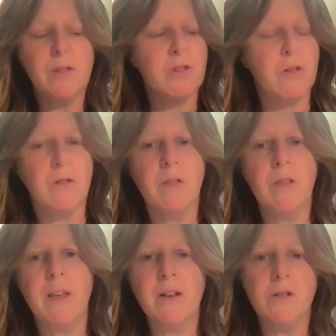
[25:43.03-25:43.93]
certain
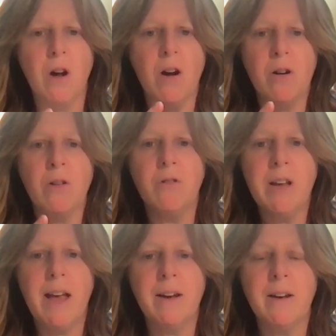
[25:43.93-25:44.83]
things are
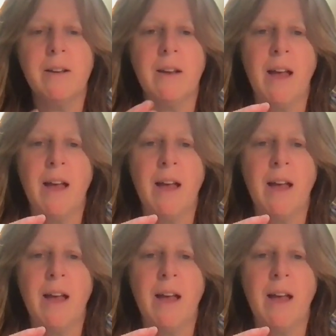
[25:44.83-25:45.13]
created